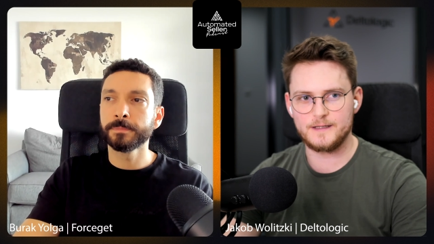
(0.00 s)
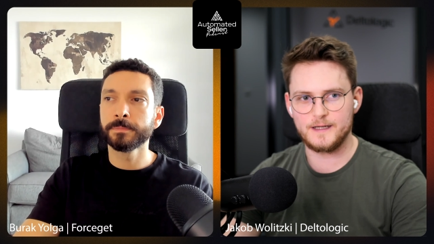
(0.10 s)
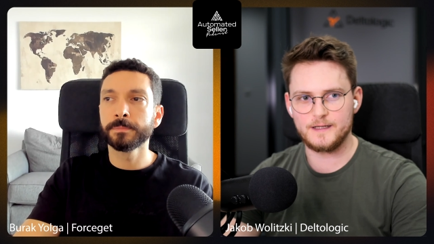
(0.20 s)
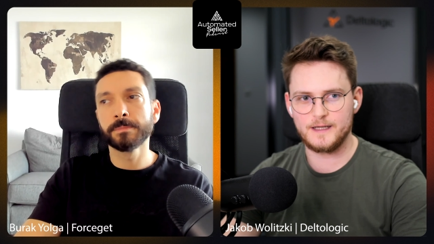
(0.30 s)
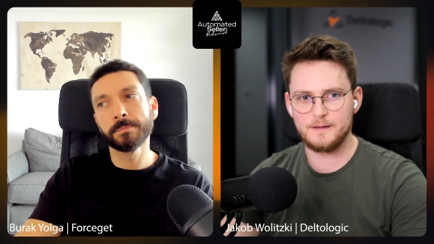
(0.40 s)

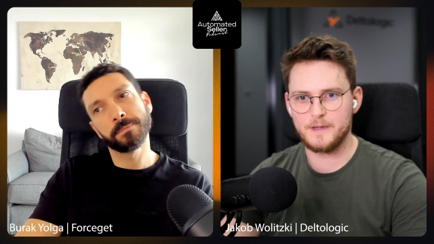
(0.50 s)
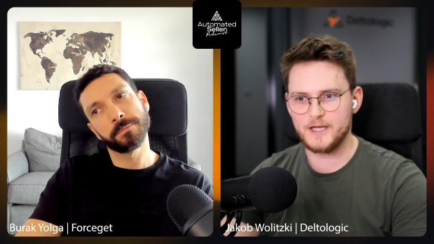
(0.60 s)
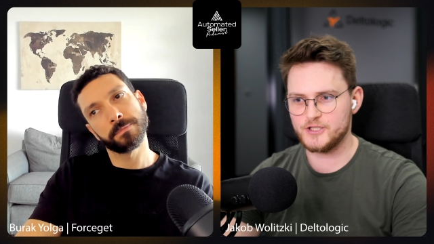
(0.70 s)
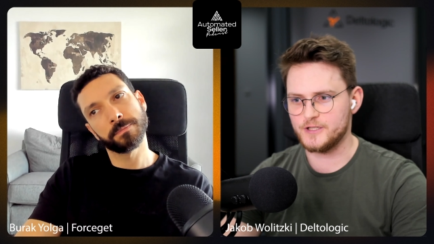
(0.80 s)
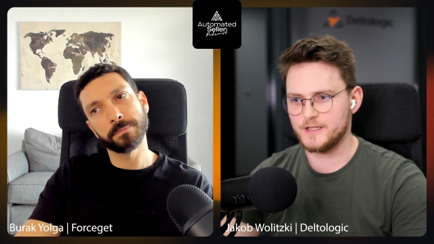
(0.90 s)
Speaker 1: They they
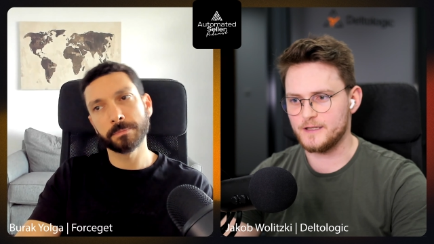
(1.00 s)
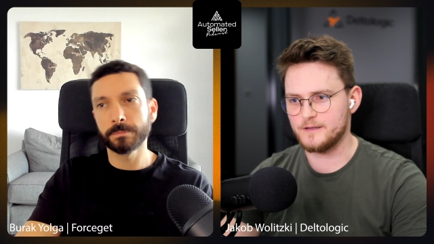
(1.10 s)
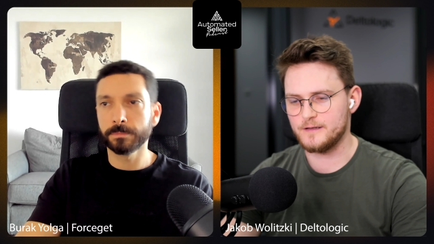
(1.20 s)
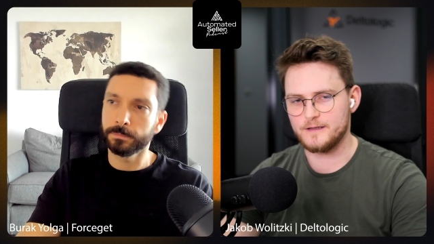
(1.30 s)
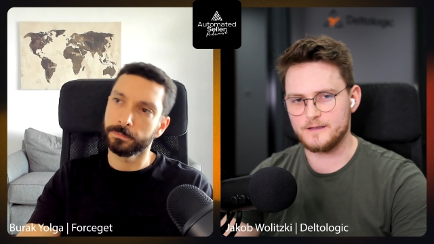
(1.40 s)
mentioned that
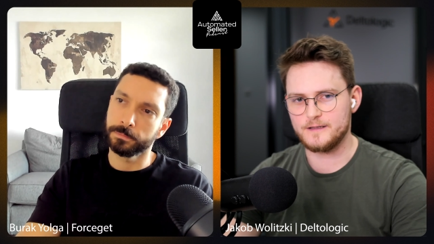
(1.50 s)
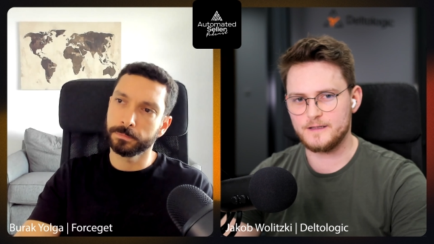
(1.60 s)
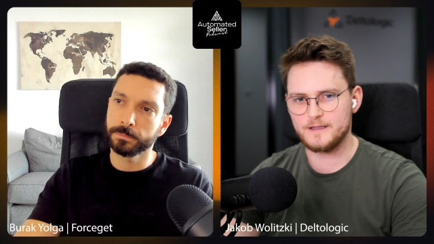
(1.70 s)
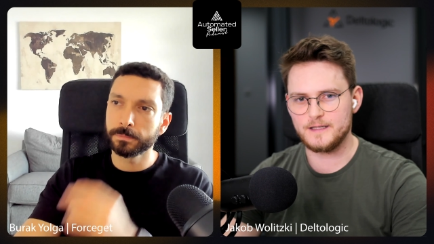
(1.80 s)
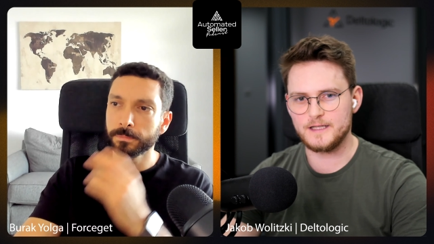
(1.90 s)
uh,
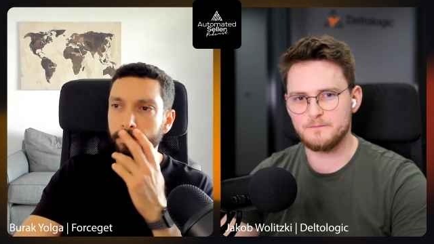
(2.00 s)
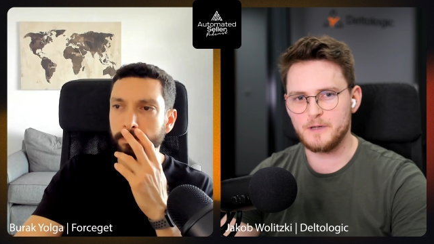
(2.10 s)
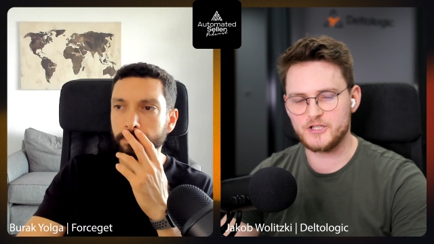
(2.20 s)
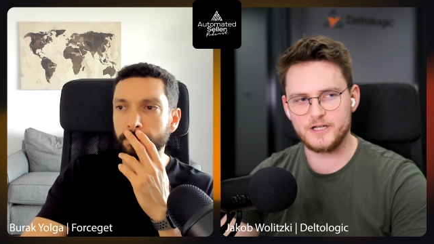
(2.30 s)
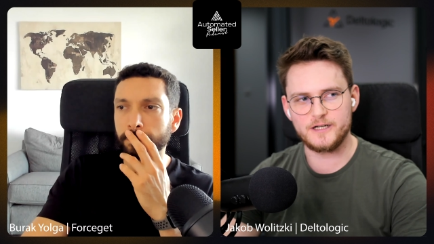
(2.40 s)
it's
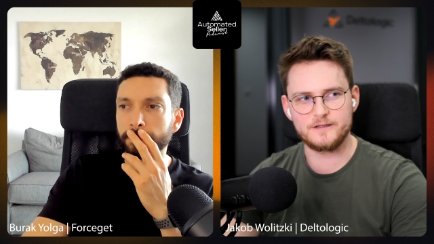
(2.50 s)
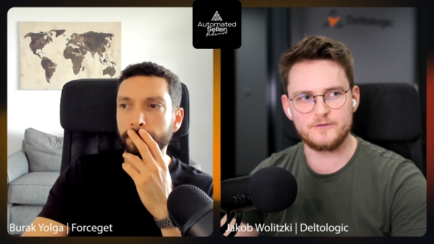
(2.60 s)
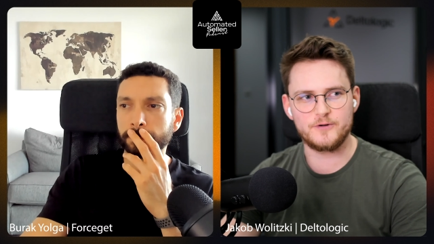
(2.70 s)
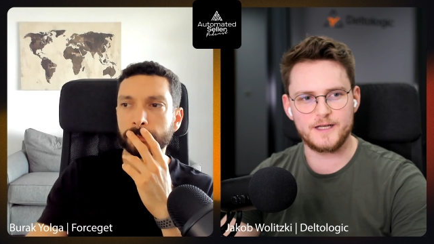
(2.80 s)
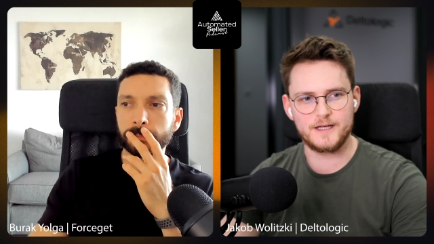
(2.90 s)
much harder
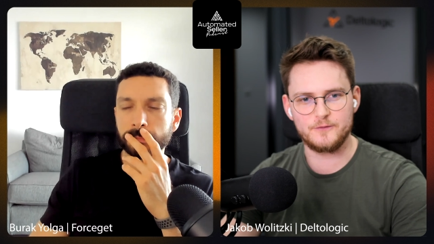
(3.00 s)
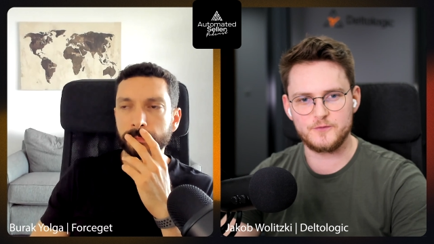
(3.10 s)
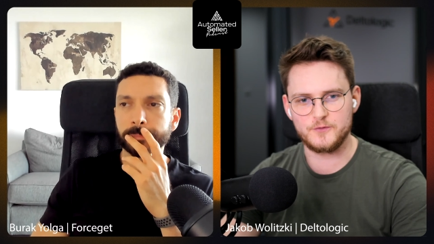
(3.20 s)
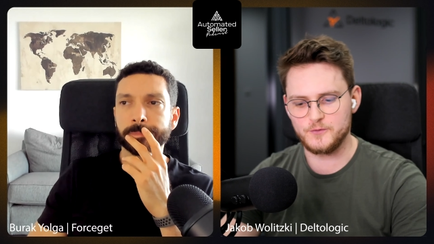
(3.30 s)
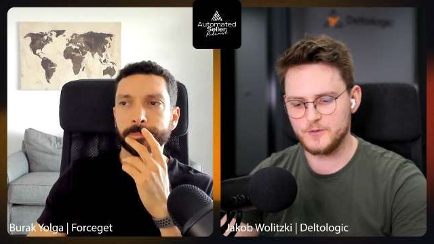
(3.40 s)
right now
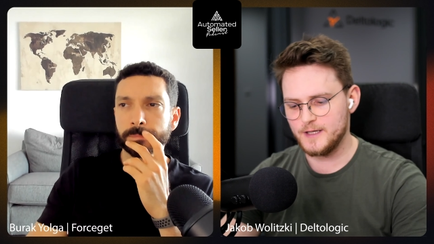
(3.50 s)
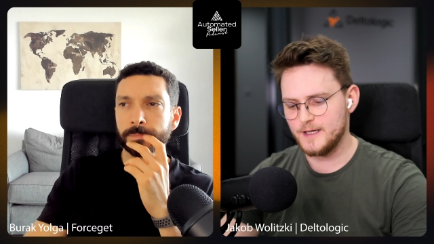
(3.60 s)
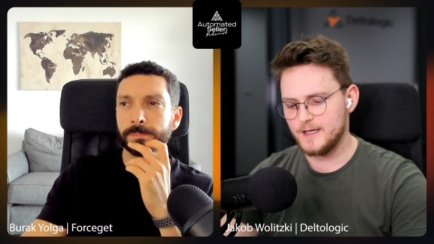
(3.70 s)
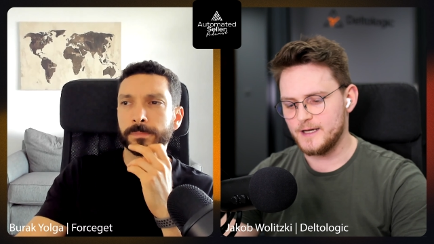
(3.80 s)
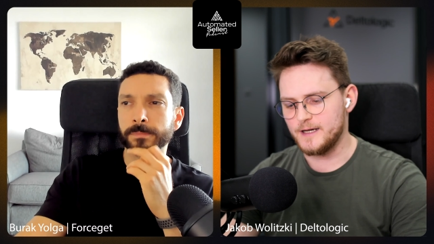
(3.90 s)
to
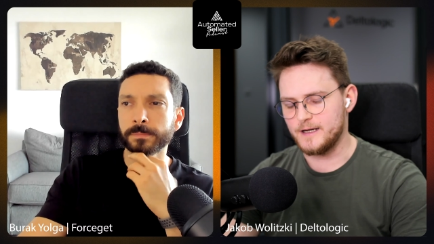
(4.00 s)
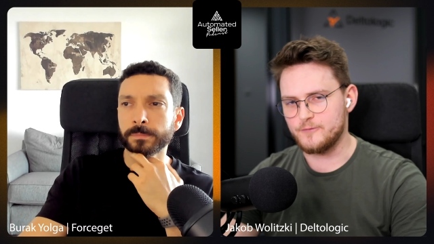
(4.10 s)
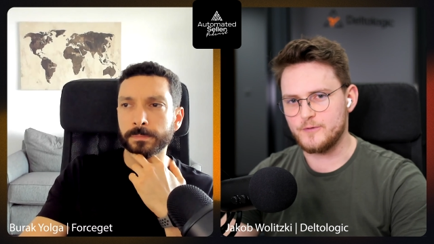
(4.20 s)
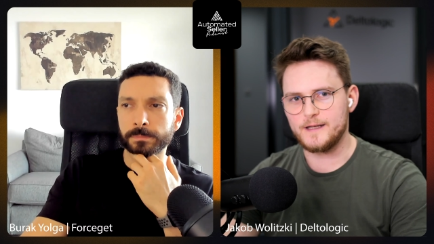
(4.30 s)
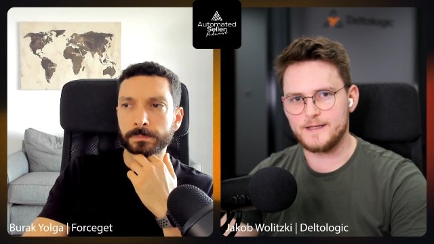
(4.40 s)
uh,
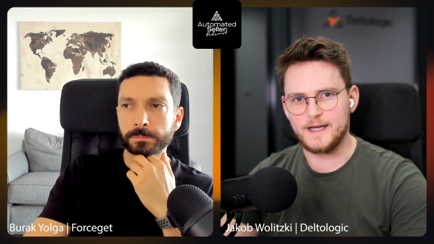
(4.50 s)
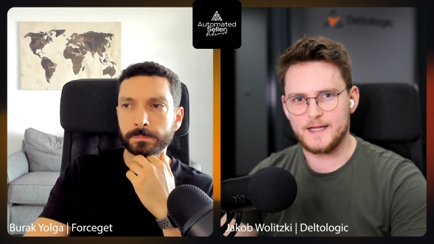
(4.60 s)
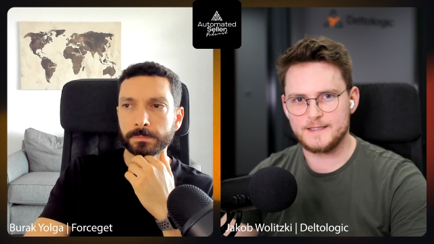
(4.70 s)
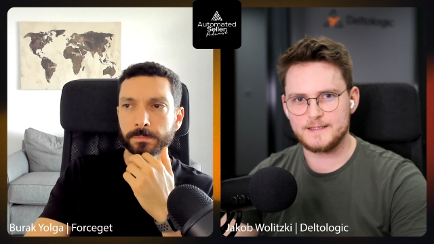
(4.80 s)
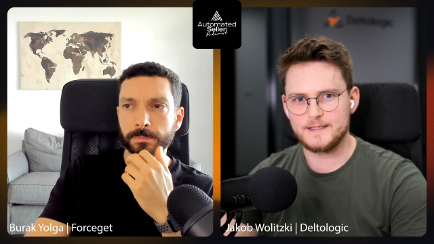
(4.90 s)
run the
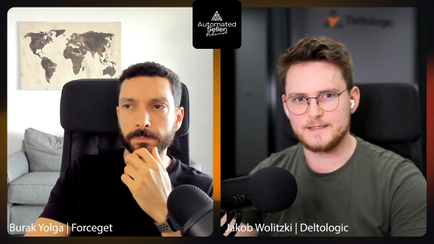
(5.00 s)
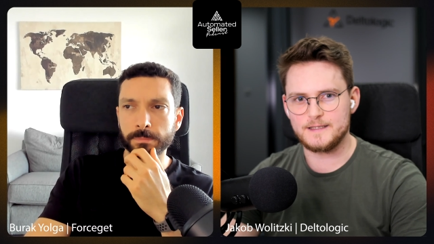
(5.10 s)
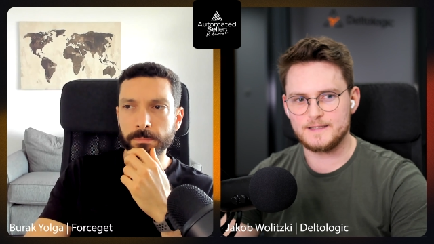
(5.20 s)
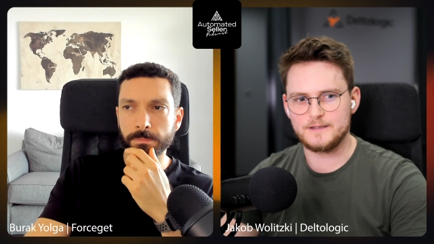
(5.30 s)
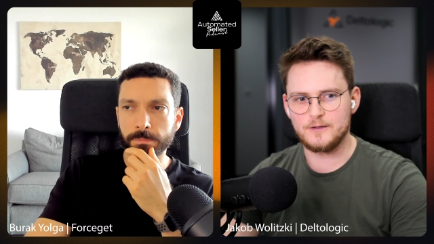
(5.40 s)
ads. It's
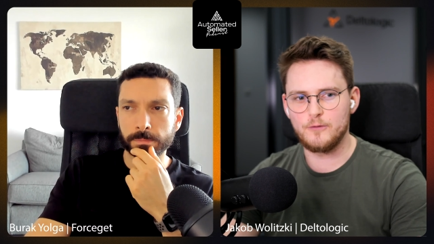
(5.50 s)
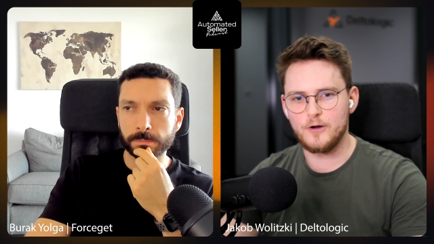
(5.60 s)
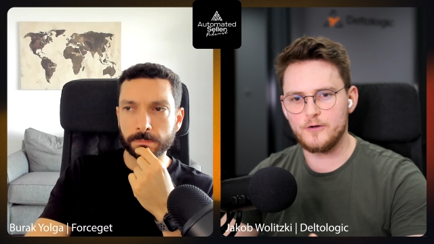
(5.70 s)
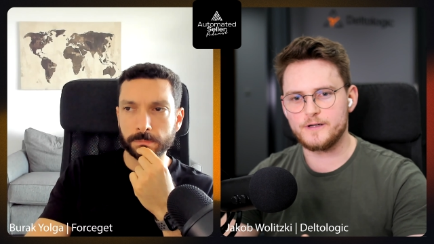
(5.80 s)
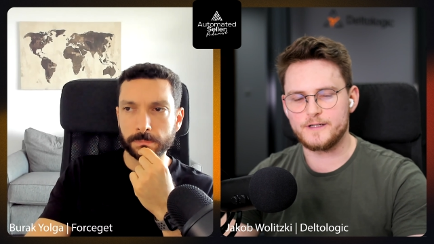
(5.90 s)
it's no
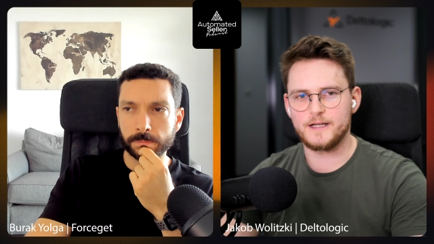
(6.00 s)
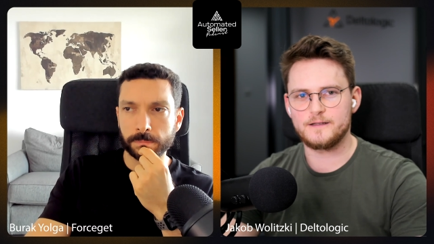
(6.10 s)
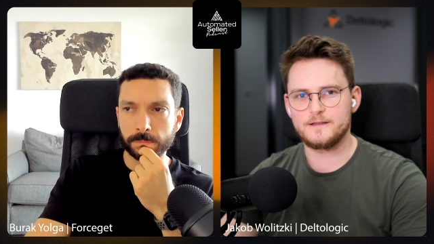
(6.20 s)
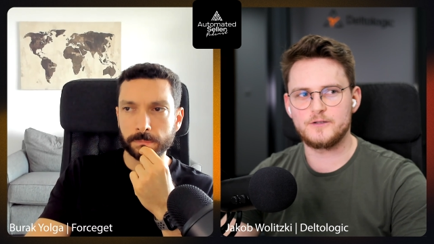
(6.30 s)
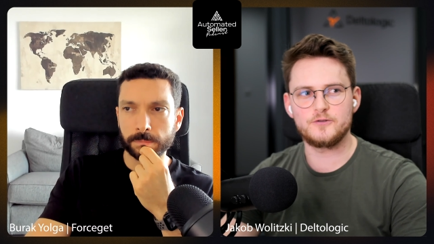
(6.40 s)
longer that
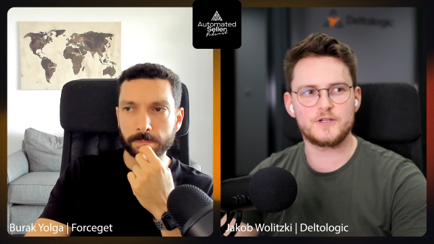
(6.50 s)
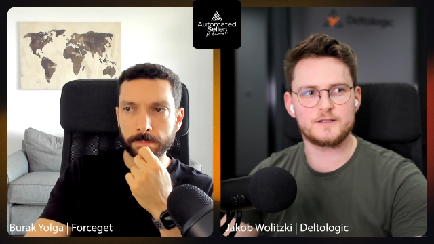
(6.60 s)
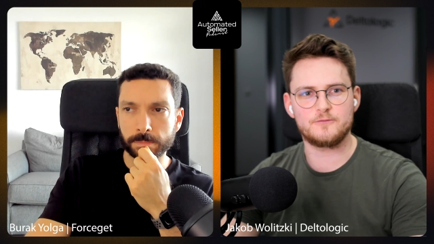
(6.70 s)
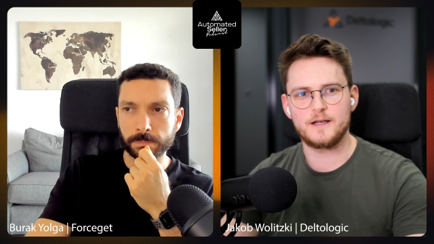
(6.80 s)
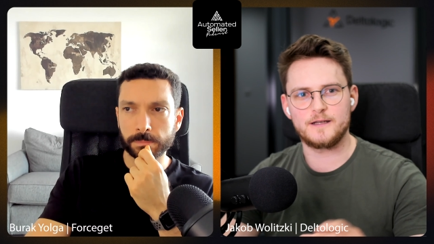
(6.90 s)
you
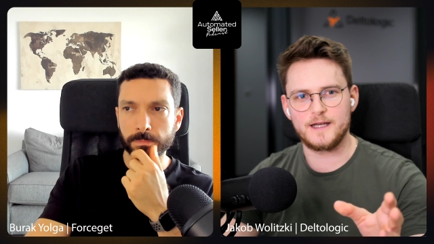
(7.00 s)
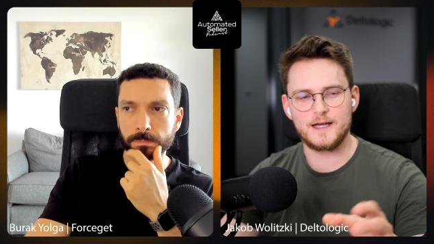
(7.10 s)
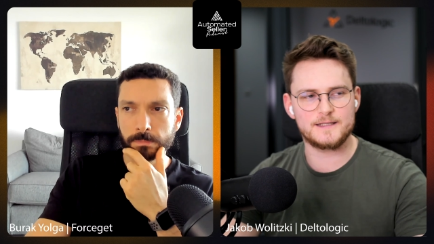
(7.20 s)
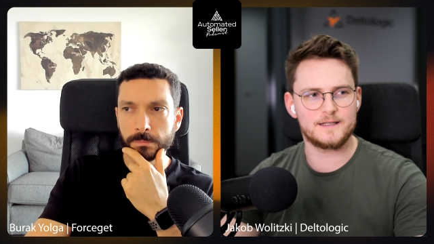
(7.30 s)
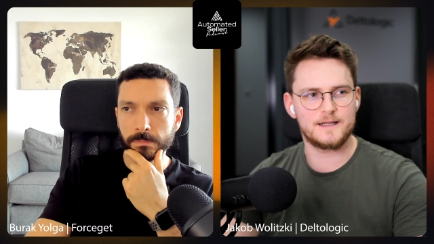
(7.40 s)
just run the
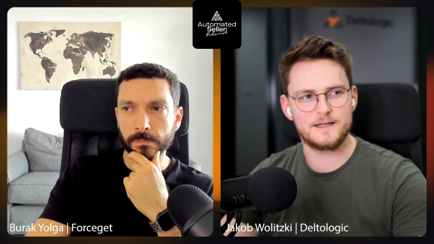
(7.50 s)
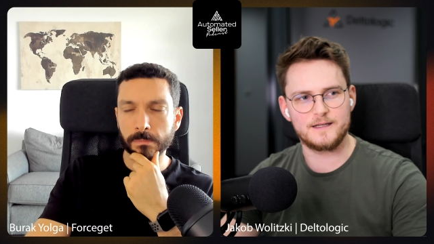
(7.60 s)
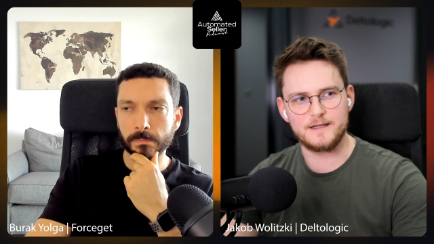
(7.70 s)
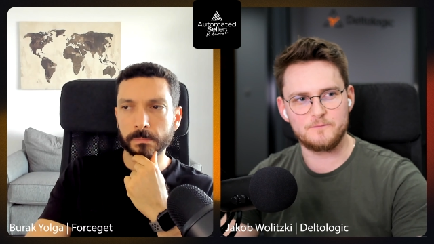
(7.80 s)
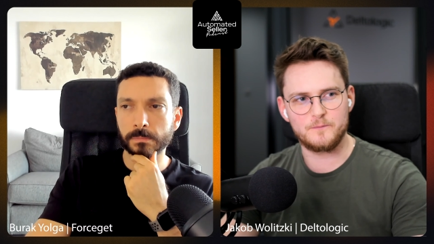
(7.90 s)
ads and
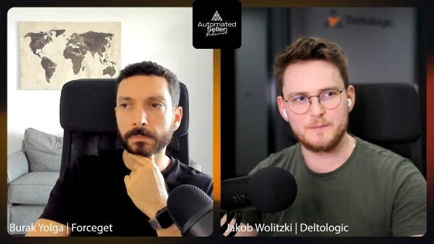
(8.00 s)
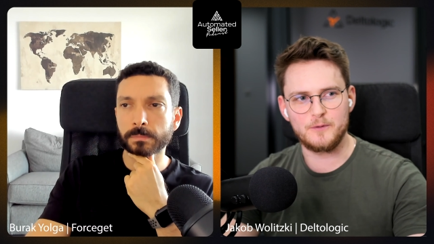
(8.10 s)
uh, people